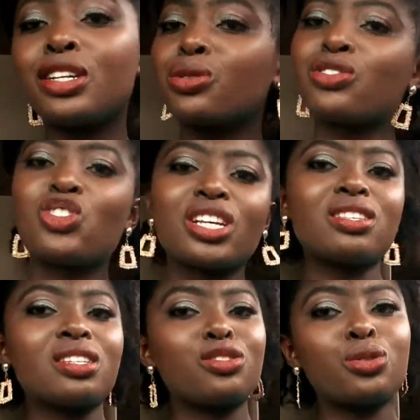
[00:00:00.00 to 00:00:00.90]
It was
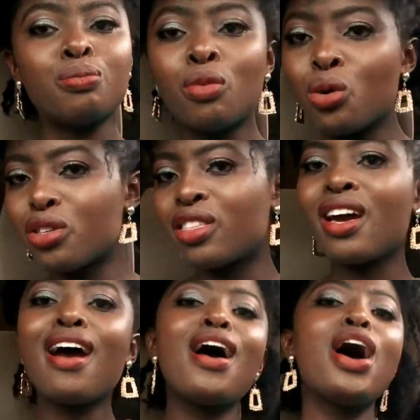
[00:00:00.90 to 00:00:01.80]
just smooth,
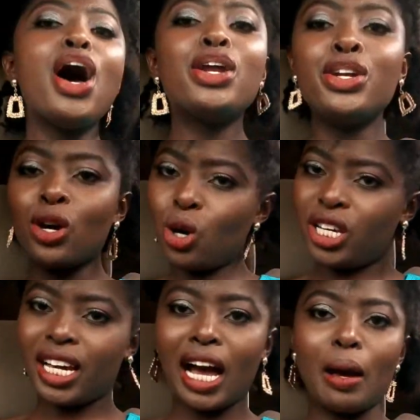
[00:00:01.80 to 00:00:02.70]
no
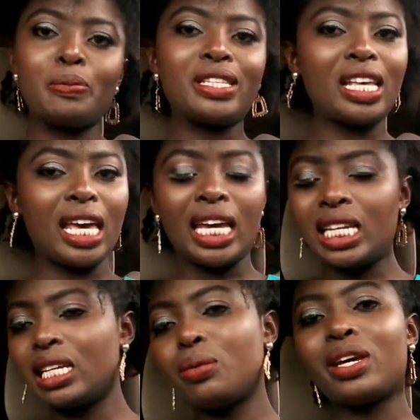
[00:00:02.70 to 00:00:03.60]
hiccups
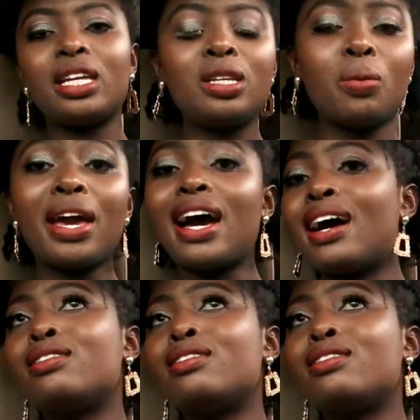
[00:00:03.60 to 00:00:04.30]
anywhere,